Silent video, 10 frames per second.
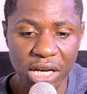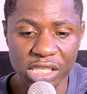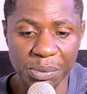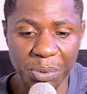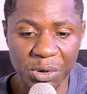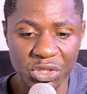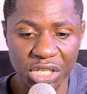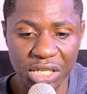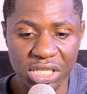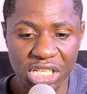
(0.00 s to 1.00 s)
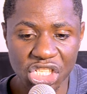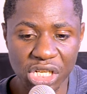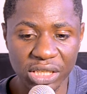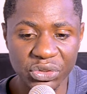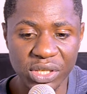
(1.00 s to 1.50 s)
the President
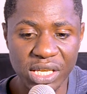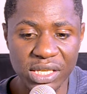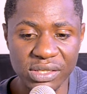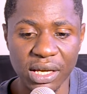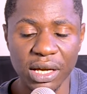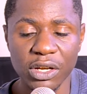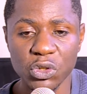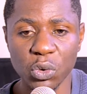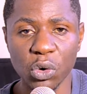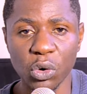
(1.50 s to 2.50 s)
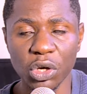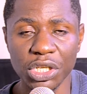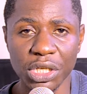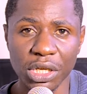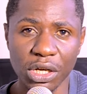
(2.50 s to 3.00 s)
shall cease to
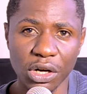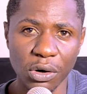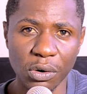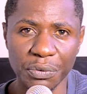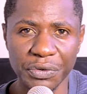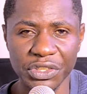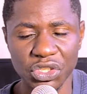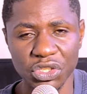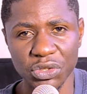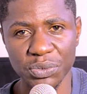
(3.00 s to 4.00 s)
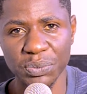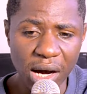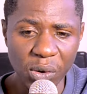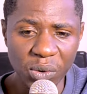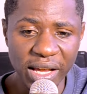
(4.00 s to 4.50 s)
hold office.
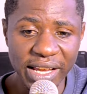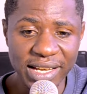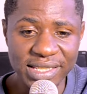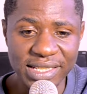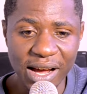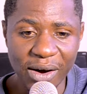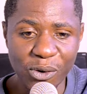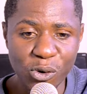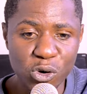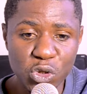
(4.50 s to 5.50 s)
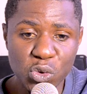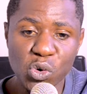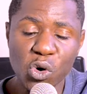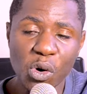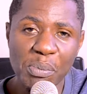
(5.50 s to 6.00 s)
I would like us now
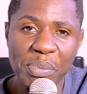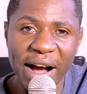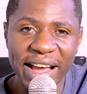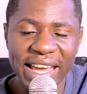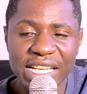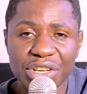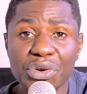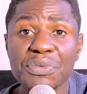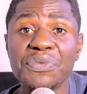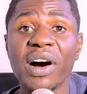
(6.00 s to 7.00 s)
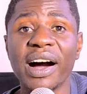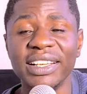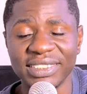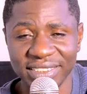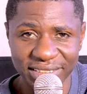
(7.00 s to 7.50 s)
to go back and
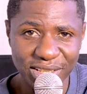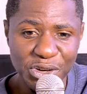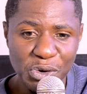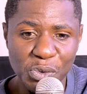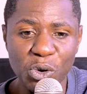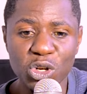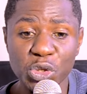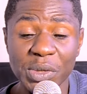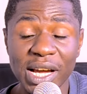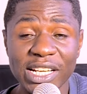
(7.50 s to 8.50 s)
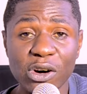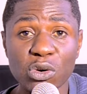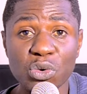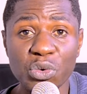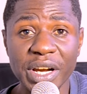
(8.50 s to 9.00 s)
revise what we had
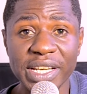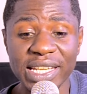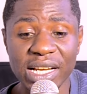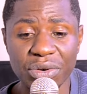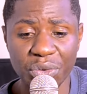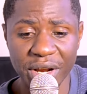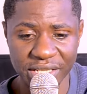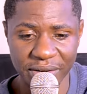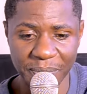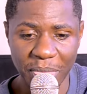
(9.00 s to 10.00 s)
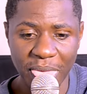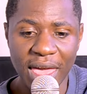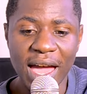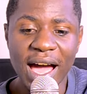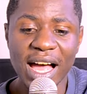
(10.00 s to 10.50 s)
already written.
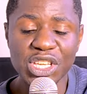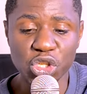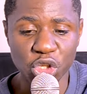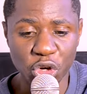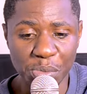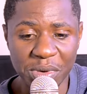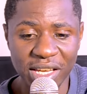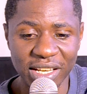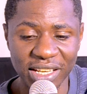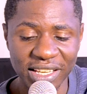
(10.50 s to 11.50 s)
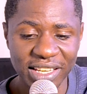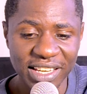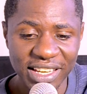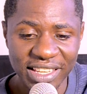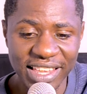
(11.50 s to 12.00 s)
Assuming
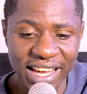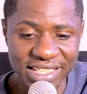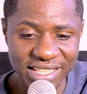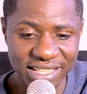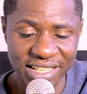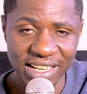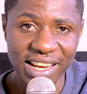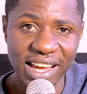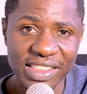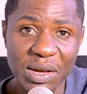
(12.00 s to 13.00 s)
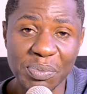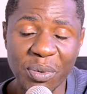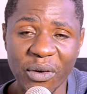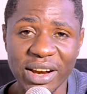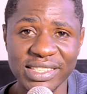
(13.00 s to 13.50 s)
that the
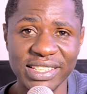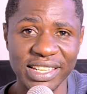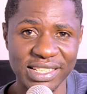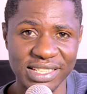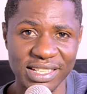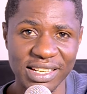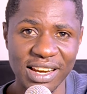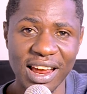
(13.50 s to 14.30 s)
President